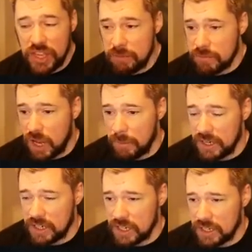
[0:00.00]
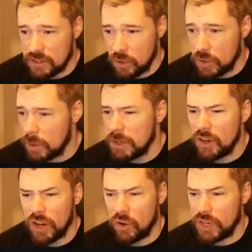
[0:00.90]
theme coming in here. So give me an
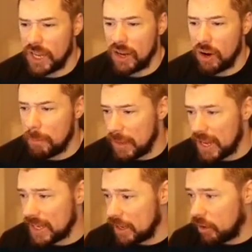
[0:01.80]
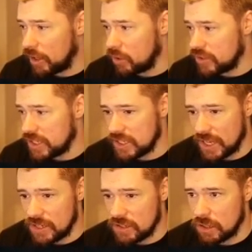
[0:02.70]
icon, EA. I barely get icons these
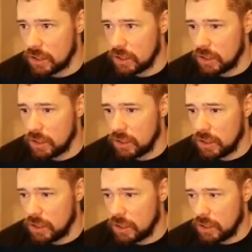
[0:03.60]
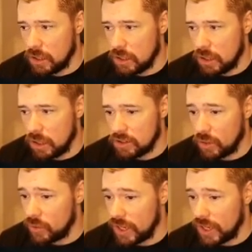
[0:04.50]
days. Don't